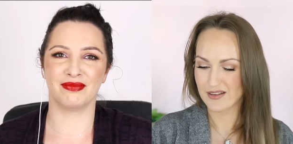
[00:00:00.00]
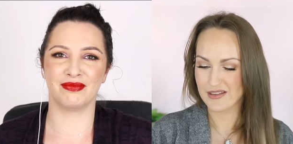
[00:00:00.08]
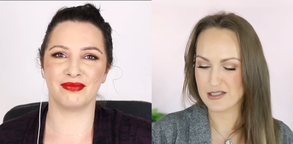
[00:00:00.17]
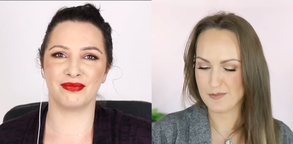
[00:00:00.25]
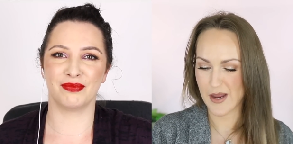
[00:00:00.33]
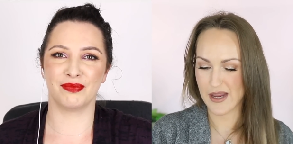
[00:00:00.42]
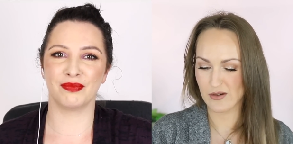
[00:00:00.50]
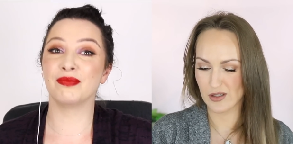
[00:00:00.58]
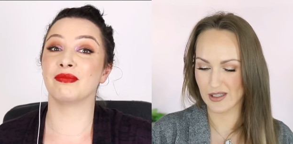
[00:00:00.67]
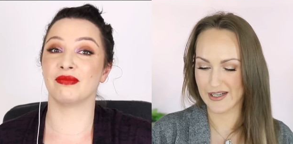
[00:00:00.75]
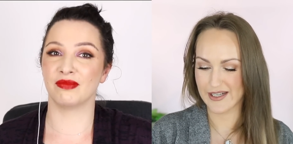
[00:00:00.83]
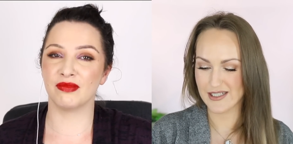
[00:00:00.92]
Speaker 1: that's being
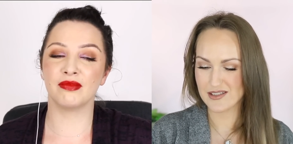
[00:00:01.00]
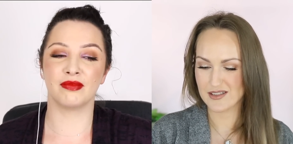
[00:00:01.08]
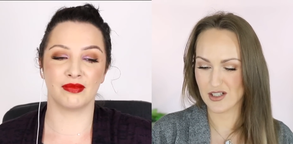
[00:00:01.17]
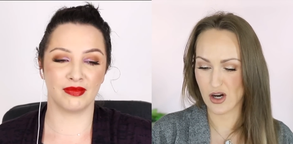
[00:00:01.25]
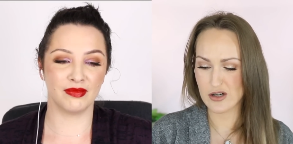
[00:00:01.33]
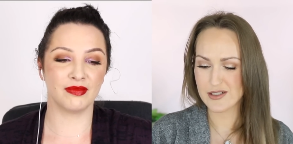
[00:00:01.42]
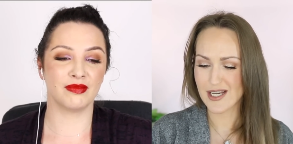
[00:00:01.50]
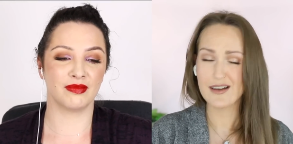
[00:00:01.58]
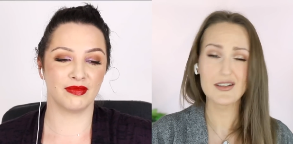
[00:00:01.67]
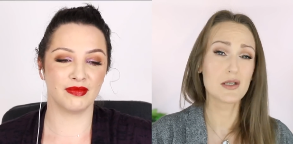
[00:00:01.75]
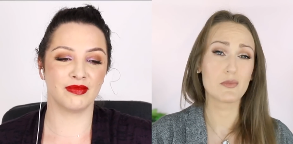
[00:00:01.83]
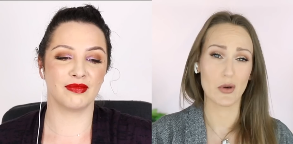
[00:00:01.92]
released, go
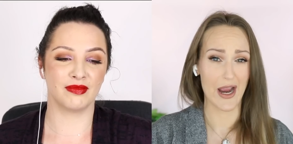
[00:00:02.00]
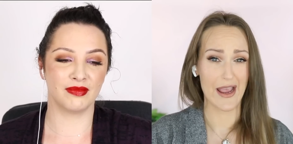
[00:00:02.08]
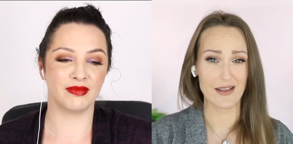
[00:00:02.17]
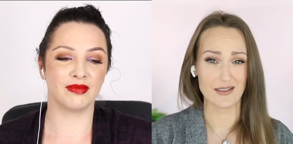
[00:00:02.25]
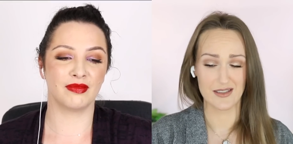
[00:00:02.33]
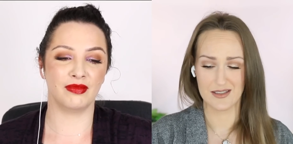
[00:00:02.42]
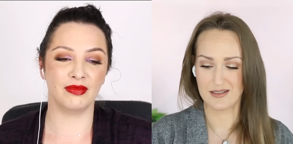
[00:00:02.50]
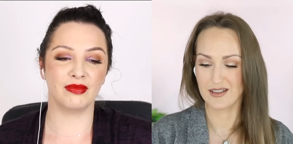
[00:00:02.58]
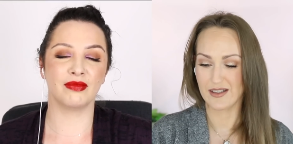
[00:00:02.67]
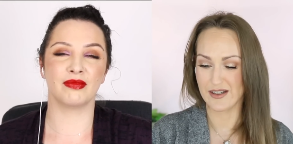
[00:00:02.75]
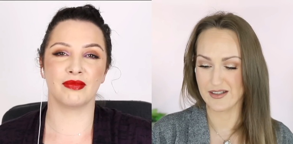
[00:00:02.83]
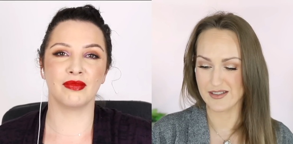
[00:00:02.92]
tell the brands
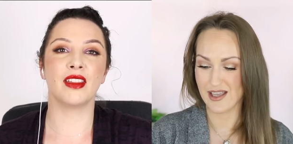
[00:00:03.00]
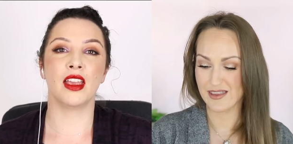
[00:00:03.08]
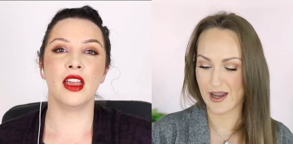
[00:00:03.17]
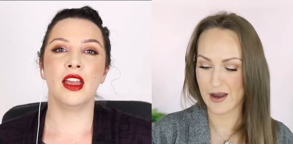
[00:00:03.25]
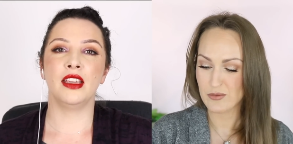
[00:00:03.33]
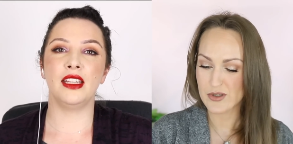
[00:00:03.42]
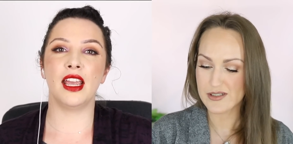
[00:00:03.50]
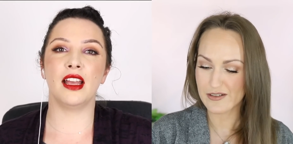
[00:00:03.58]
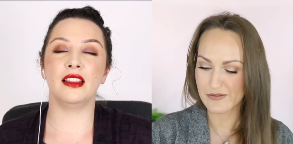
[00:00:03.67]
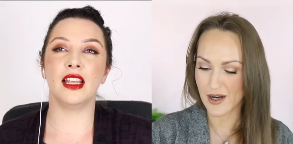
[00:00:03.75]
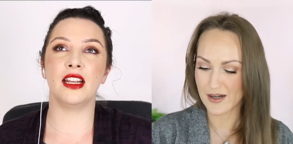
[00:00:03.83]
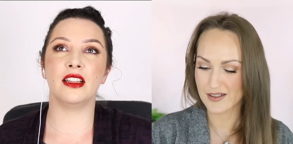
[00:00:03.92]
because that was yeah,
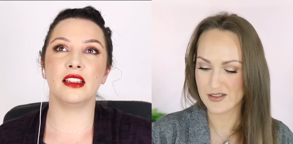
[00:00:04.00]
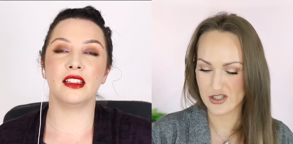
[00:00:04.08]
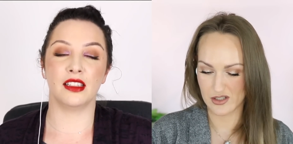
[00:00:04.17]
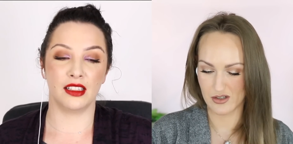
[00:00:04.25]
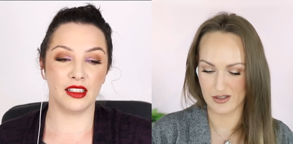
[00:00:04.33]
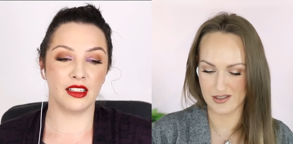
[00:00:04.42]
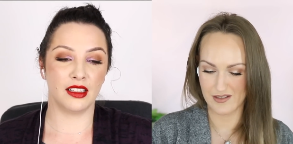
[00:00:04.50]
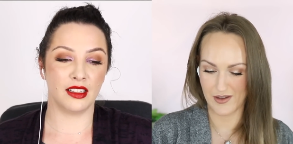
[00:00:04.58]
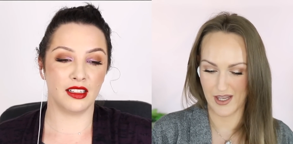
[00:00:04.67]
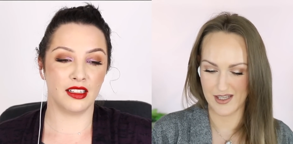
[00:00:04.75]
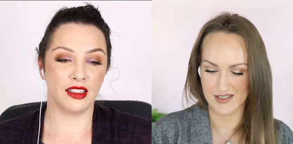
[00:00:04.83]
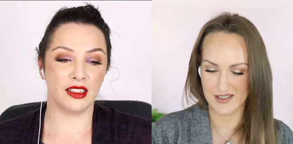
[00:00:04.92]
a fucking it... snooze
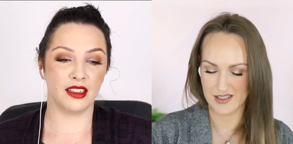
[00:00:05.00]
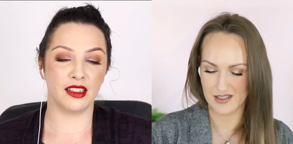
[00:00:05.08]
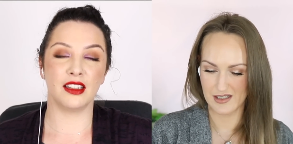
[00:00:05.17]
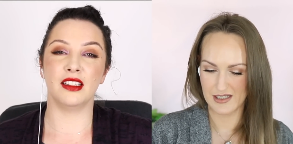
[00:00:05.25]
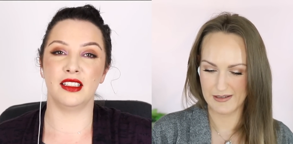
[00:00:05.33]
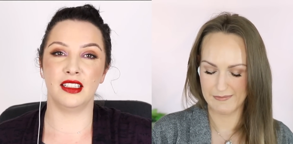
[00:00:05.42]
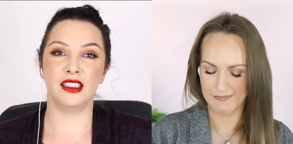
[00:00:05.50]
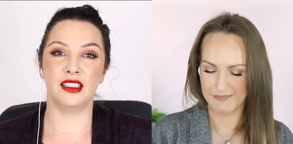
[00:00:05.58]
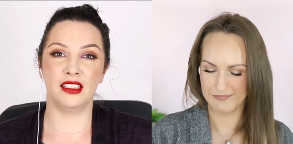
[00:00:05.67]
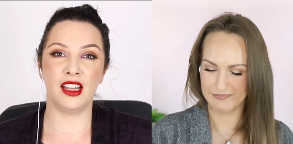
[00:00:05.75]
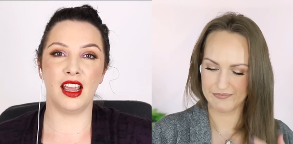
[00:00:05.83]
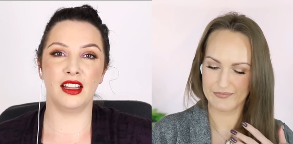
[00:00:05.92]
fest.
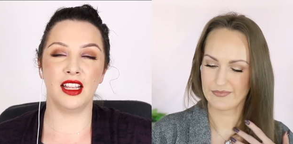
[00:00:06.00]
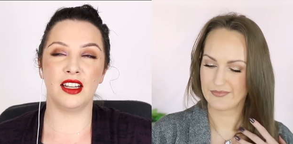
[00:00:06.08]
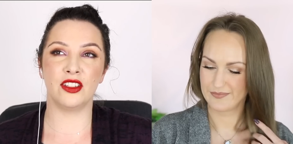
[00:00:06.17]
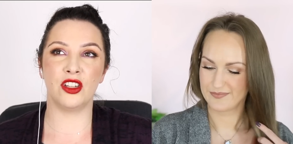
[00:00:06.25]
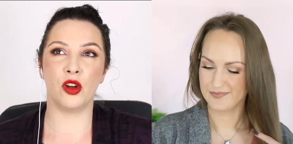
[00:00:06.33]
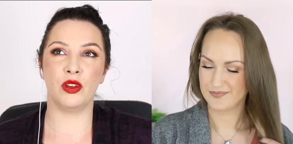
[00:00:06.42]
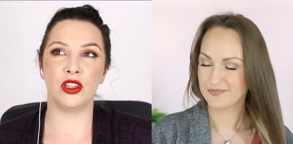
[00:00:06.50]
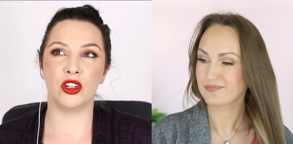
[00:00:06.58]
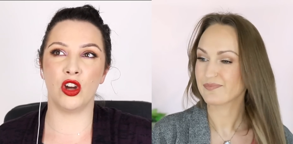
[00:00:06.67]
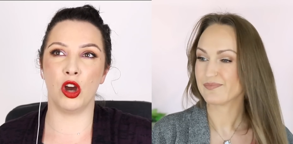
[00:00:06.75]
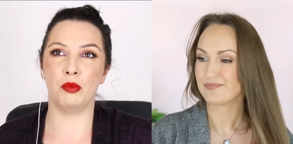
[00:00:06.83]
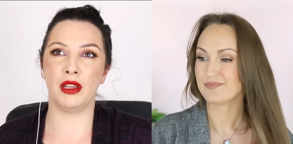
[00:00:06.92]
Speaker 2: Yeah, let us know in the
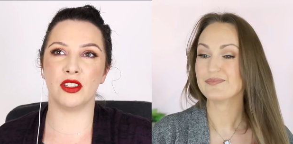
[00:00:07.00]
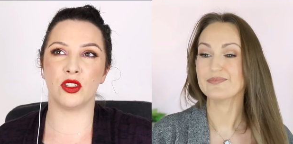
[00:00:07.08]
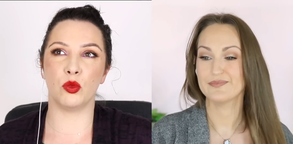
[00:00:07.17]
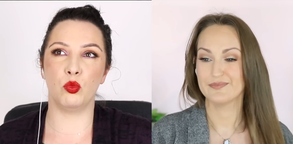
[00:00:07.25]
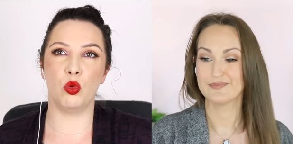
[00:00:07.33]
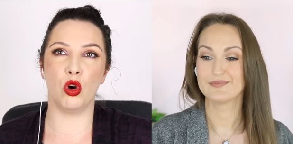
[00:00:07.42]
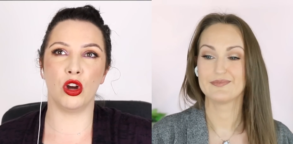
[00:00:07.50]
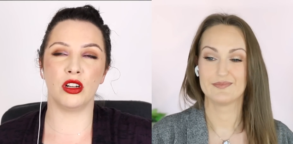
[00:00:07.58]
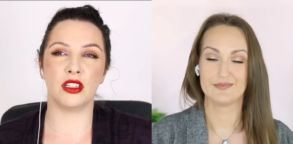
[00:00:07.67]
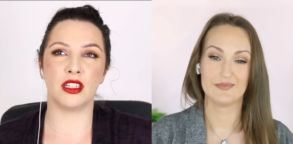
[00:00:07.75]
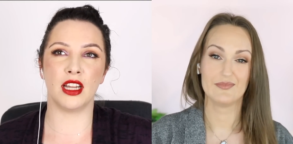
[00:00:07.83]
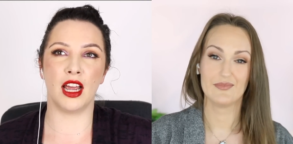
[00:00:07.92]
comments
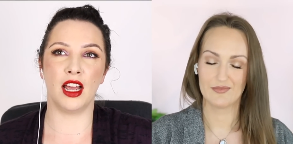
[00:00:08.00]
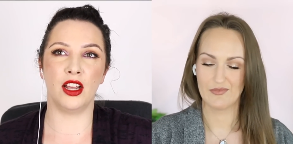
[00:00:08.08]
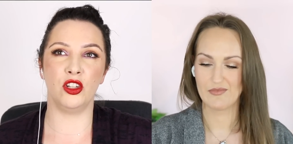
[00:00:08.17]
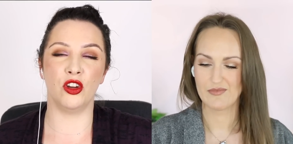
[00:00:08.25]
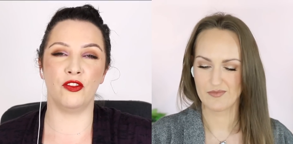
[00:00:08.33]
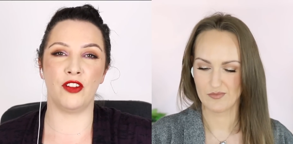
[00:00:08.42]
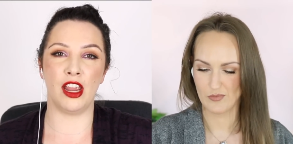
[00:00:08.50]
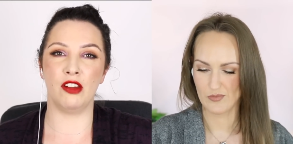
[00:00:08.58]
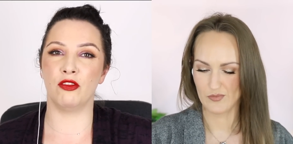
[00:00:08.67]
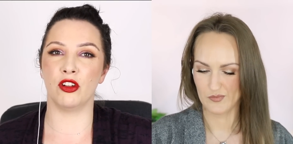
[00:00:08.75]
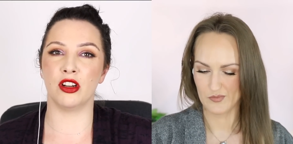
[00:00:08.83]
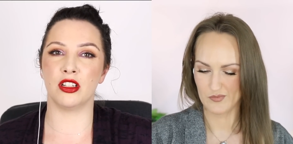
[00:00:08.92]
what uh, your
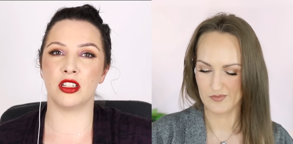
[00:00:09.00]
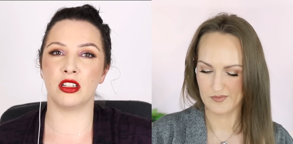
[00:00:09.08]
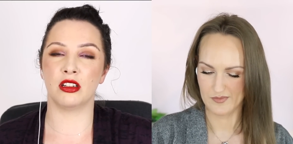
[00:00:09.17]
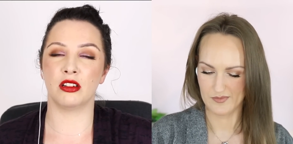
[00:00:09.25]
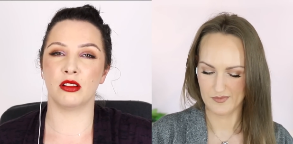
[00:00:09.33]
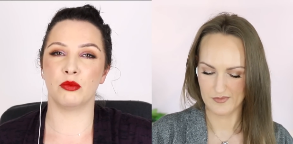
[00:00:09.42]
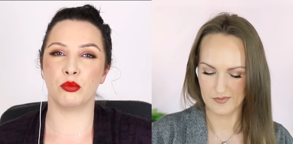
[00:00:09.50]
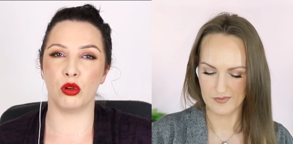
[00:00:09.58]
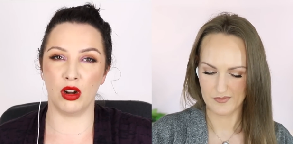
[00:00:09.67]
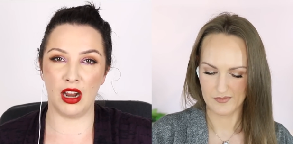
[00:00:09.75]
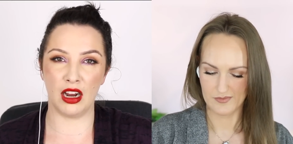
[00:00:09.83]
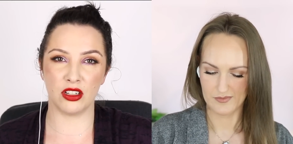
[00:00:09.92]
favorite
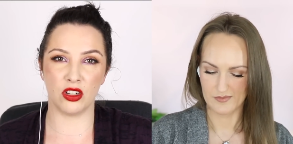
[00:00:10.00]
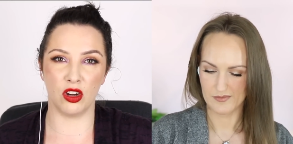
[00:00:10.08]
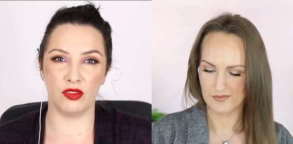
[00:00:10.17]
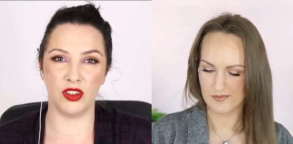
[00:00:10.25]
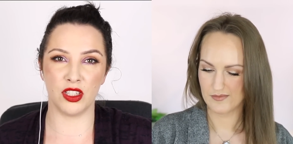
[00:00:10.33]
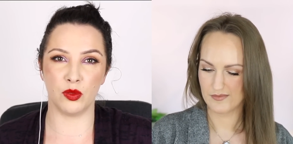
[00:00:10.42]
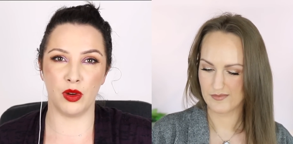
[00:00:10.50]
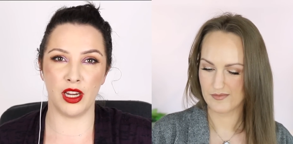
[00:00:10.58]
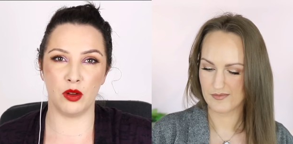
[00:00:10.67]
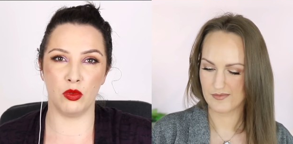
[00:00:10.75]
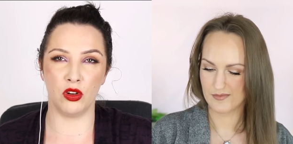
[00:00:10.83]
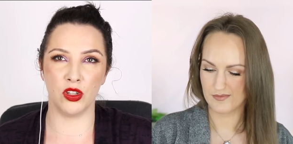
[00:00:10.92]
product of this
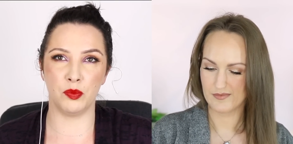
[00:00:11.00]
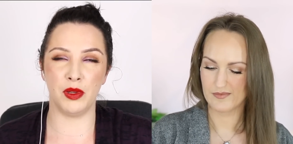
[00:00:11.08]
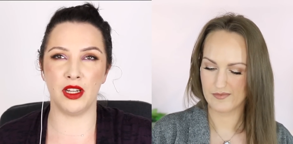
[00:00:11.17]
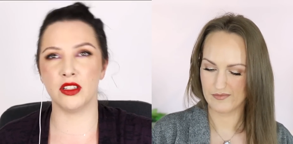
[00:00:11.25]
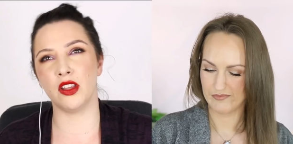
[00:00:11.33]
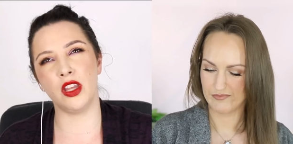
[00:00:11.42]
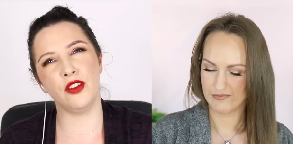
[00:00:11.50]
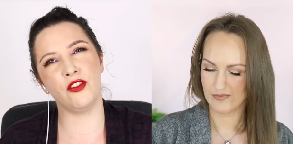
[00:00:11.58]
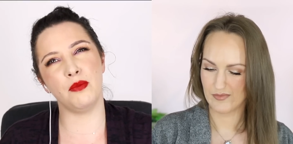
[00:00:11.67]
week was because I think